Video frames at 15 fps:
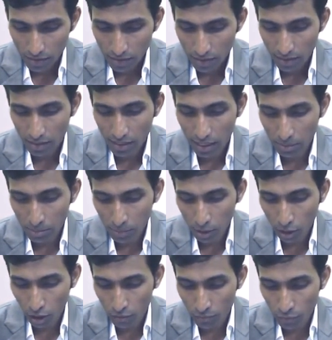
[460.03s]
number
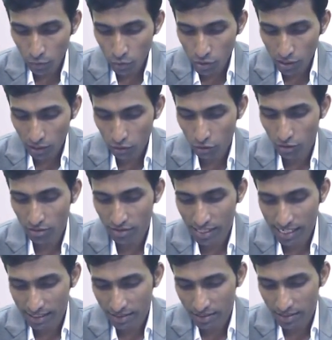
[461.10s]
of future
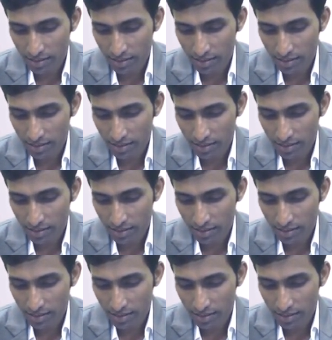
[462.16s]
contracts,